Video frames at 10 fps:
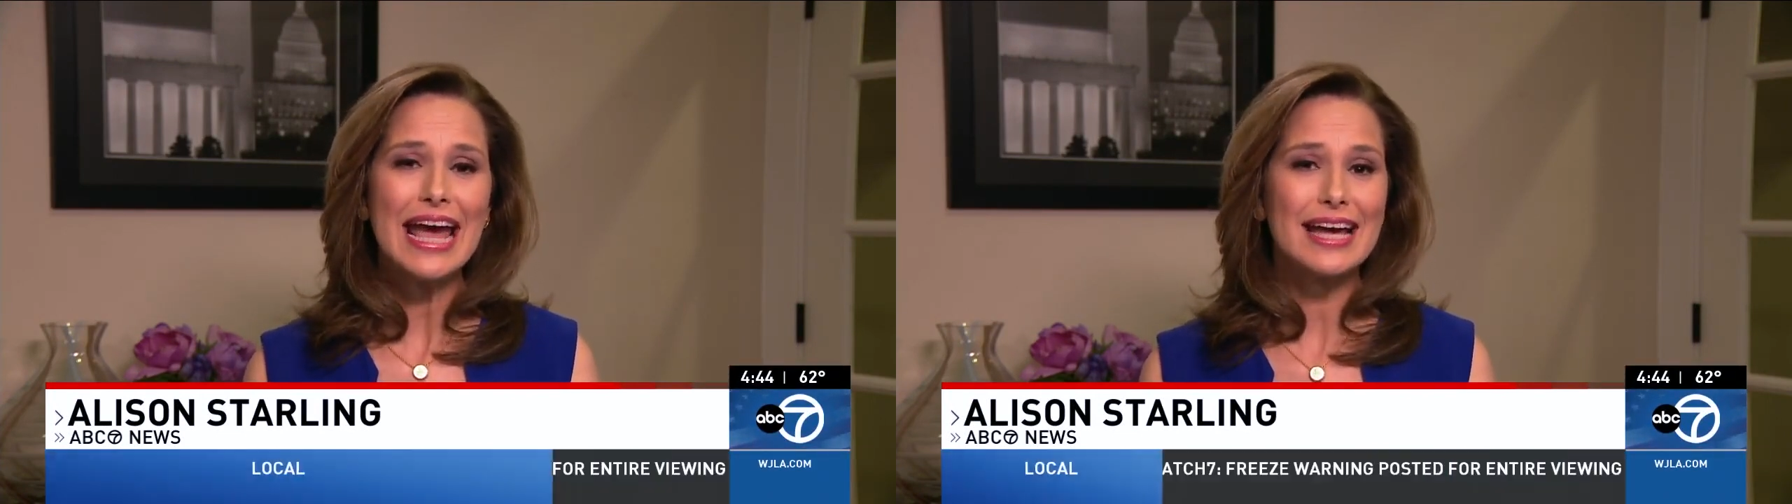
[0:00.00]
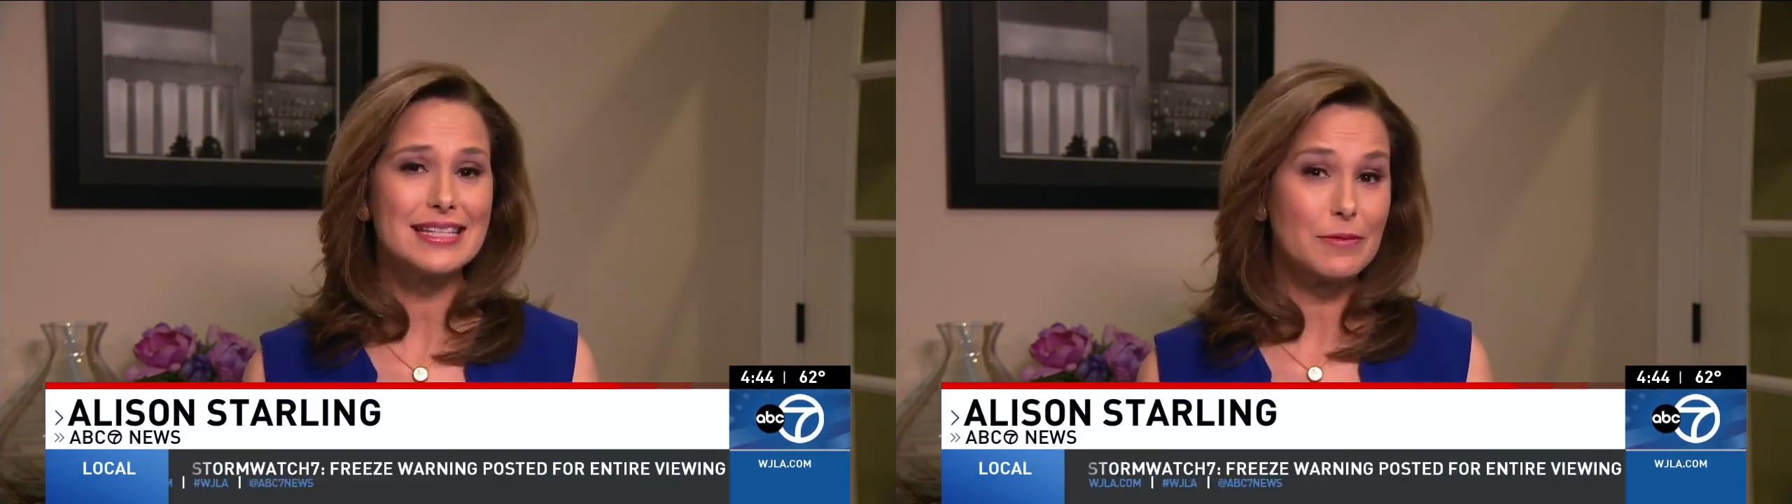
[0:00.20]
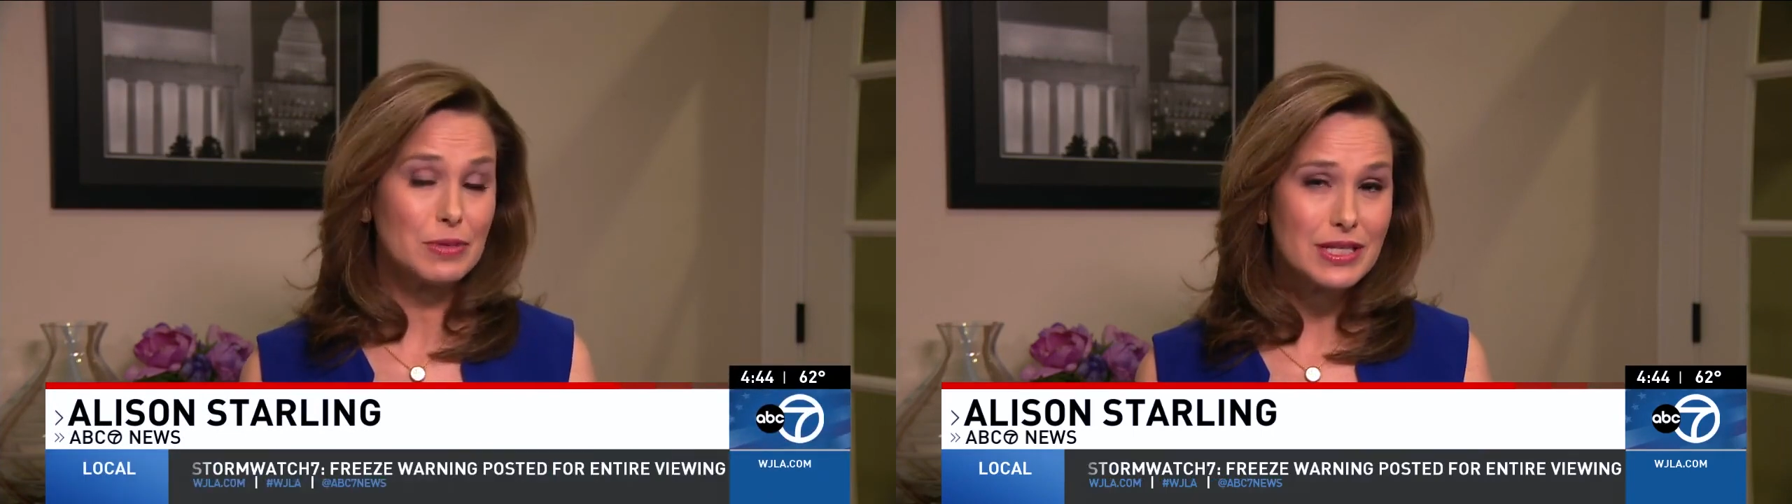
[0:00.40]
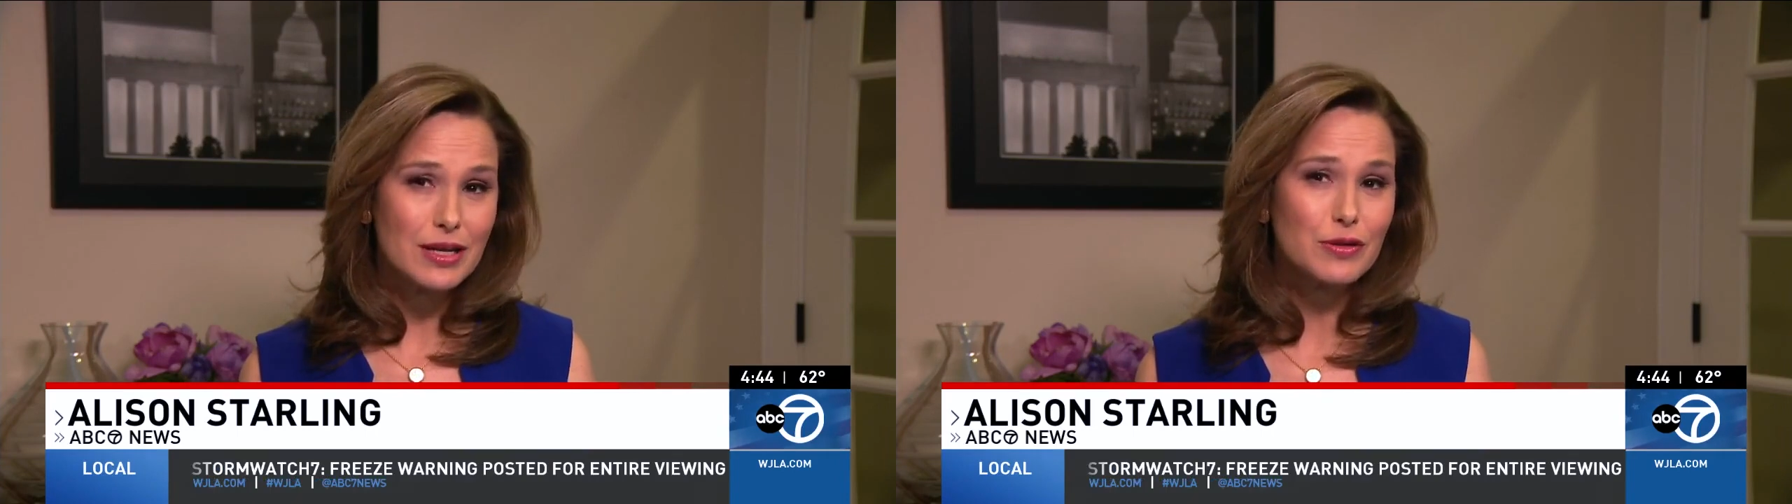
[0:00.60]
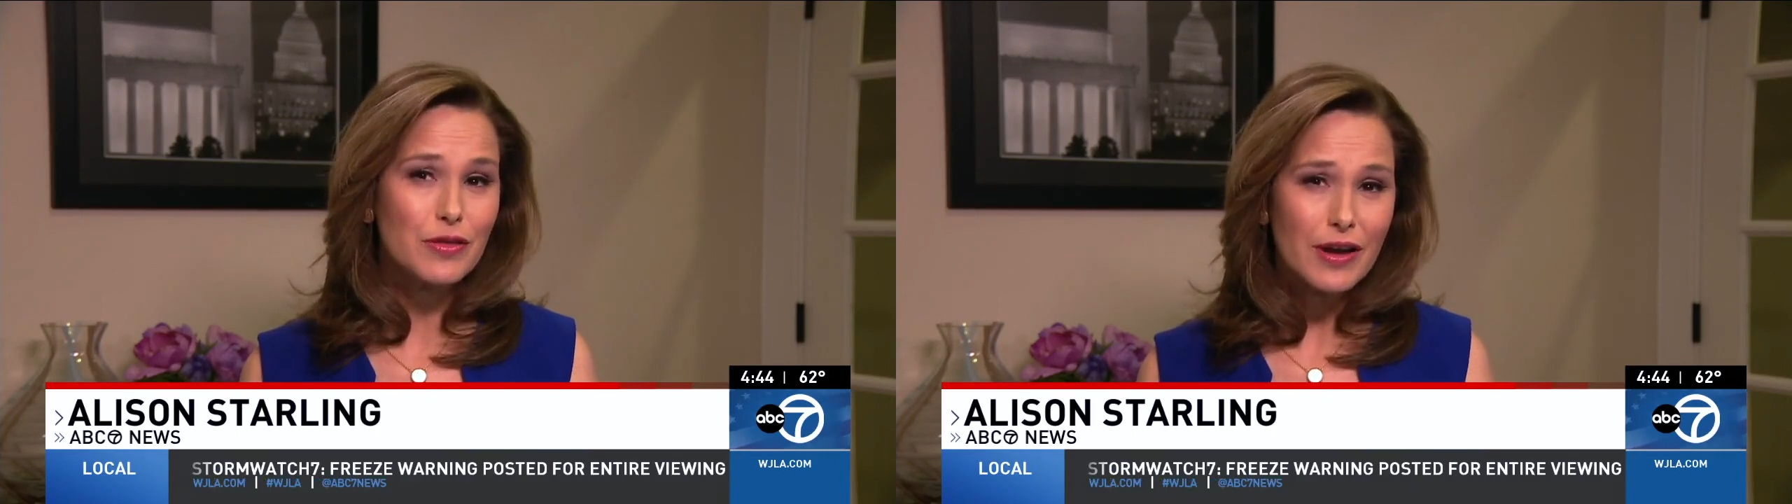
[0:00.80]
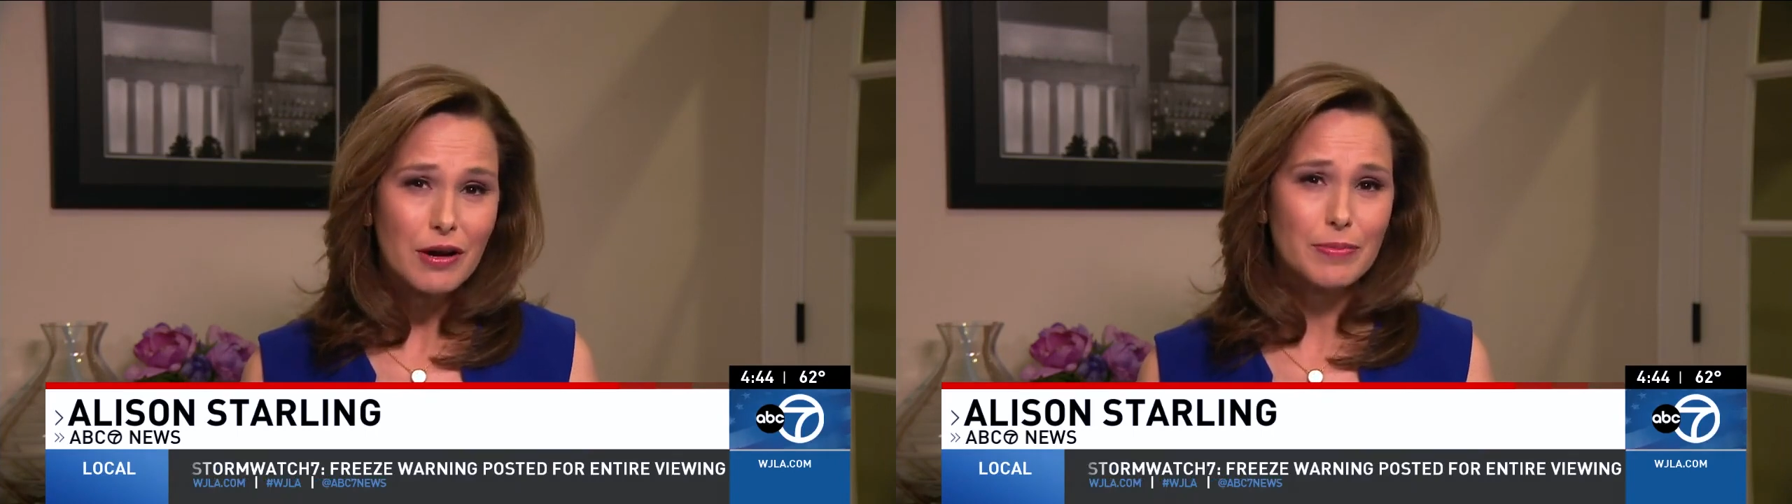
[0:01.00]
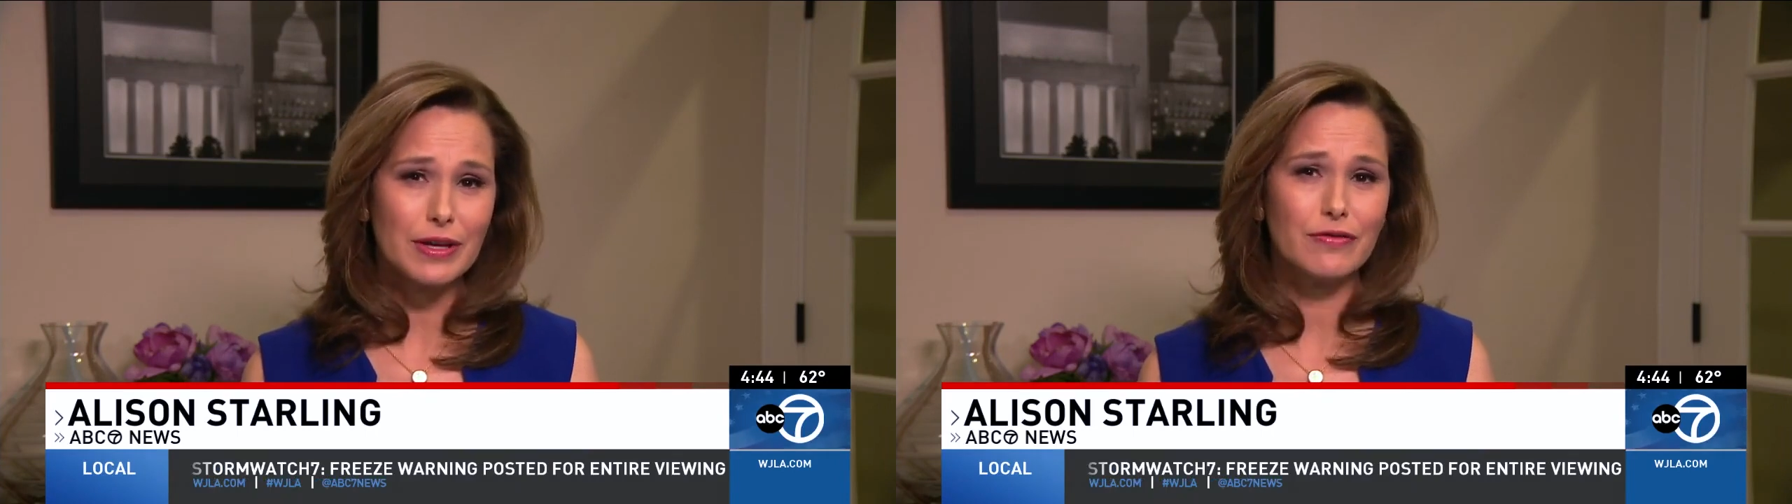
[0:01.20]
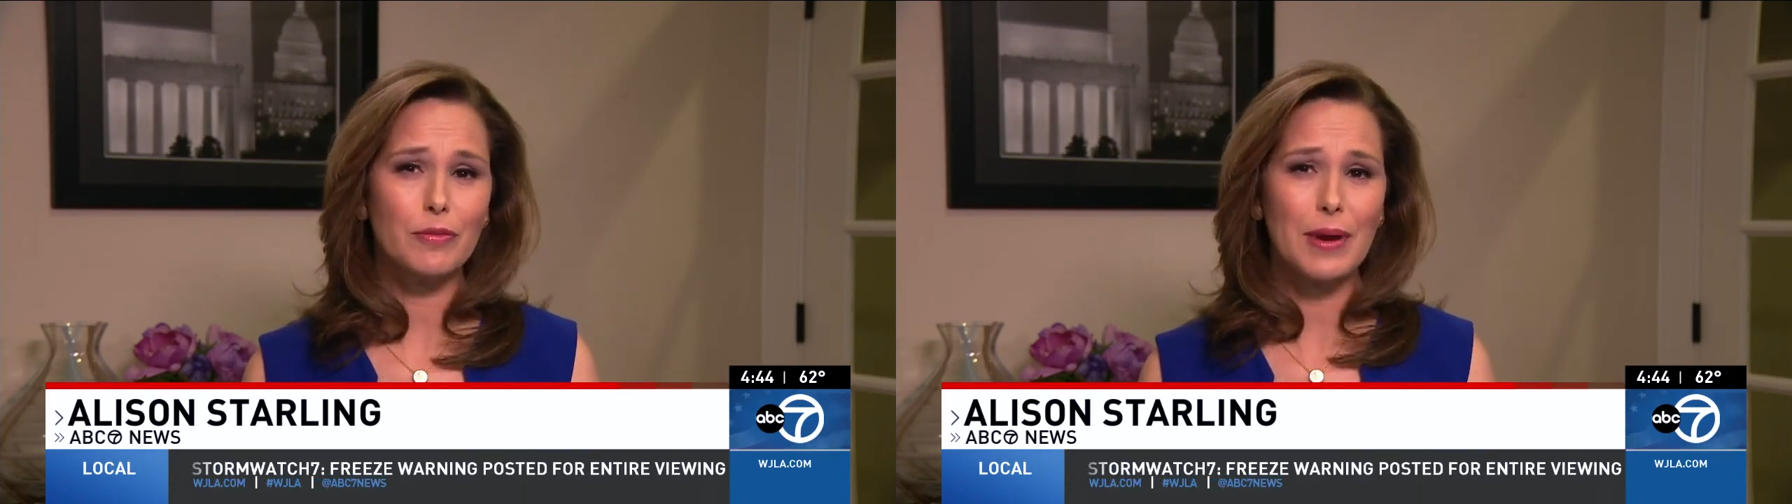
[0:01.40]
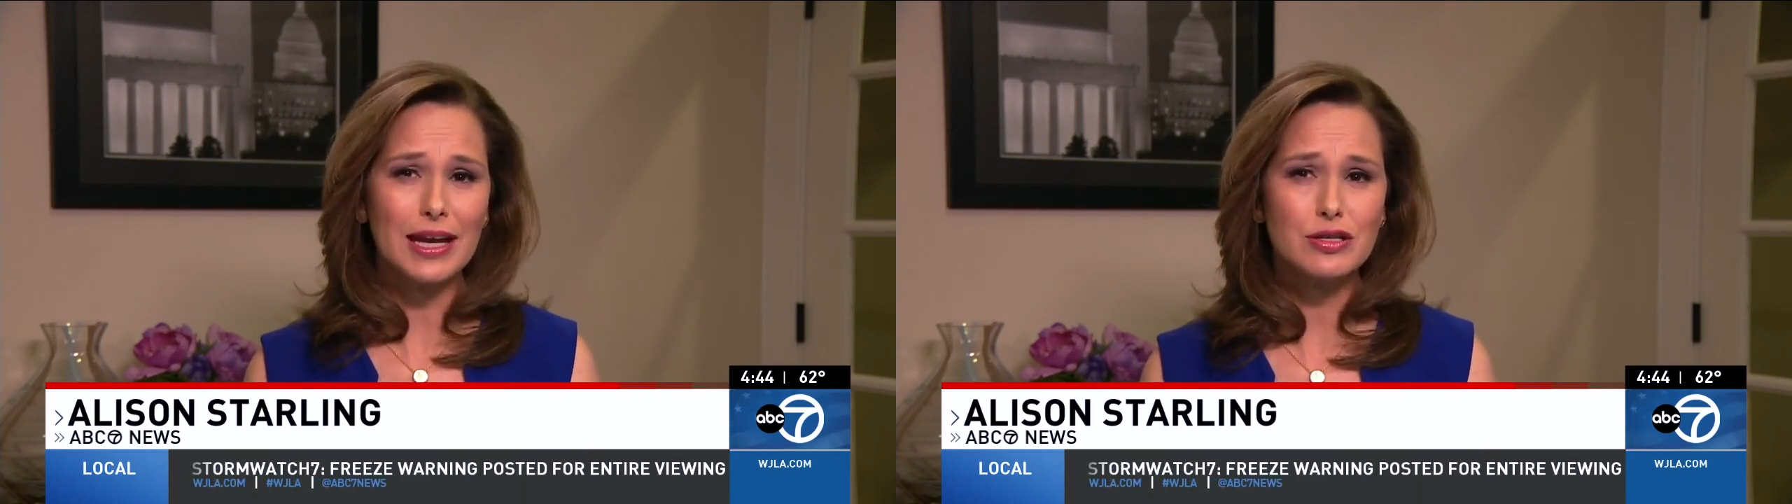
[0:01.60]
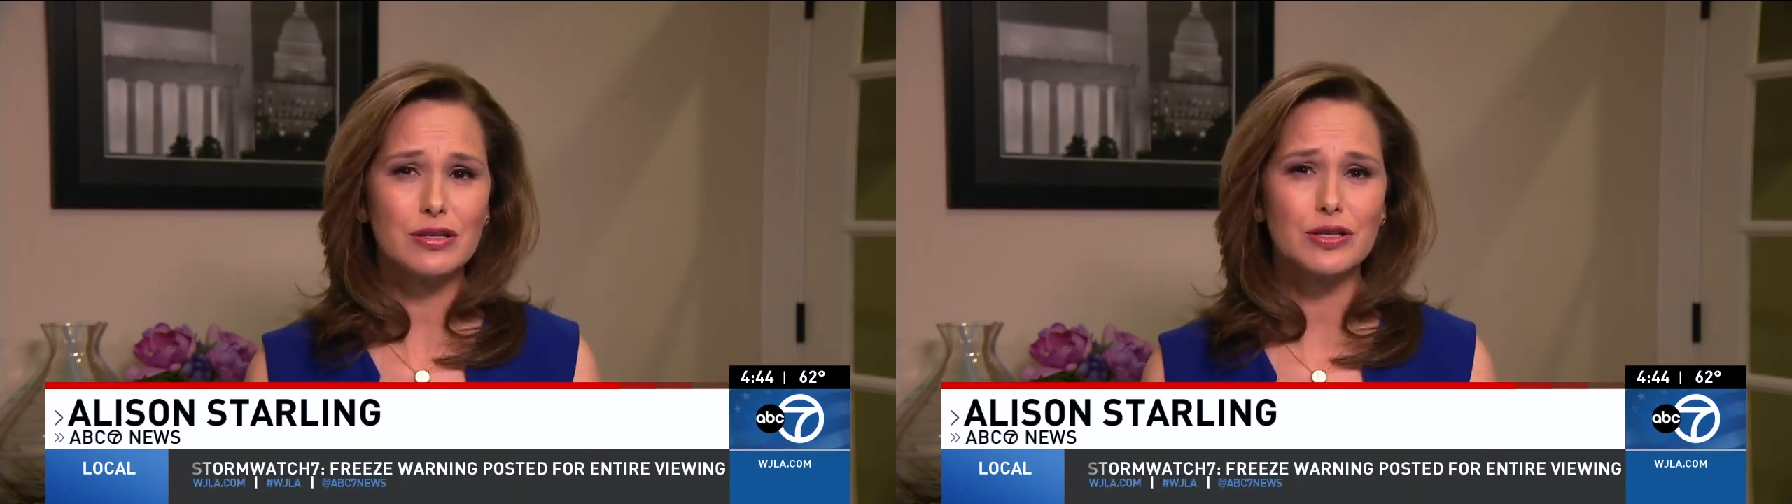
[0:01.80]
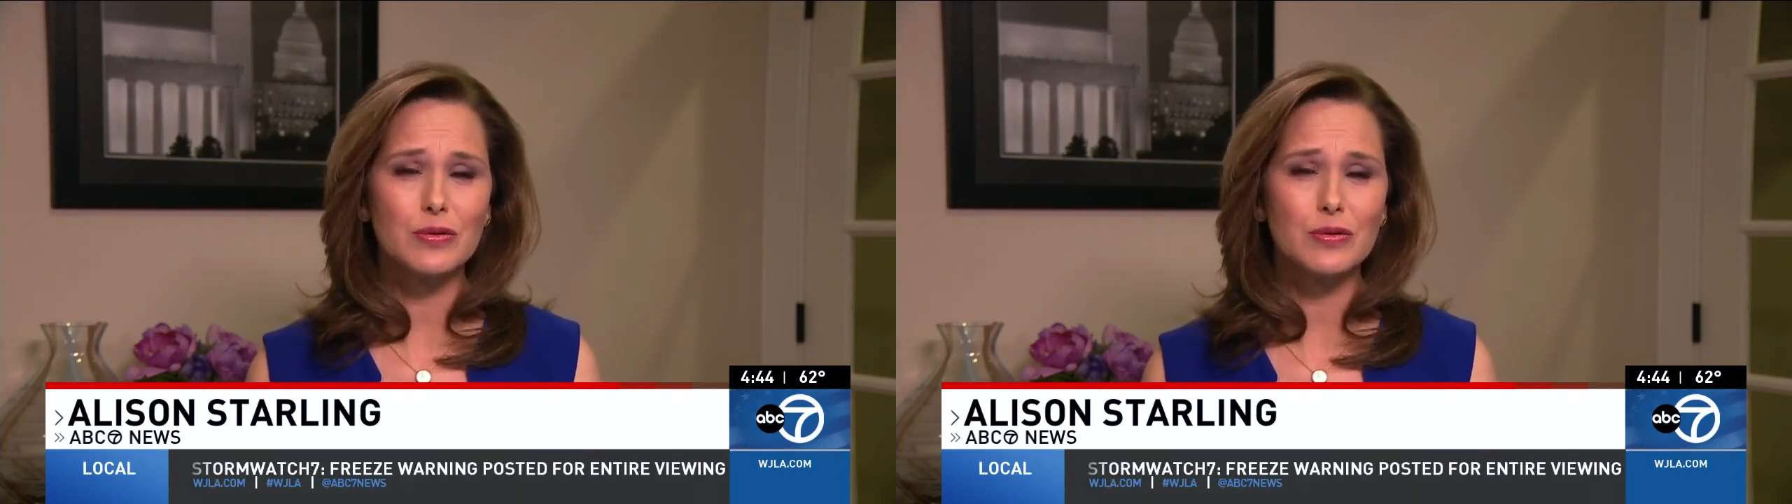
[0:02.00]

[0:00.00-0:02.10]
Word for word: as a potential therapy for patients